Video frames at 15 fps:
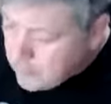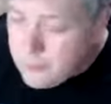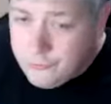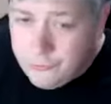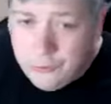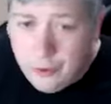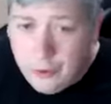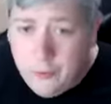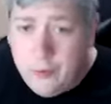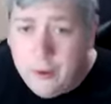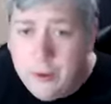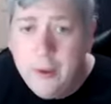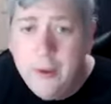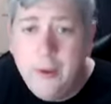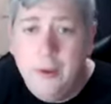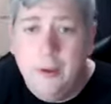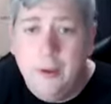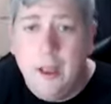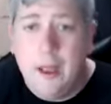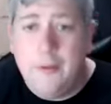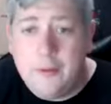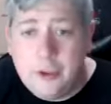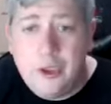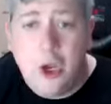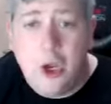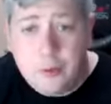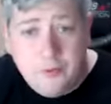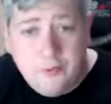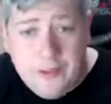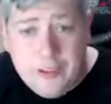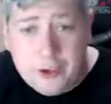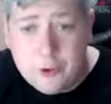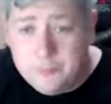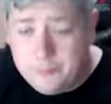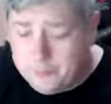So the church would feed you.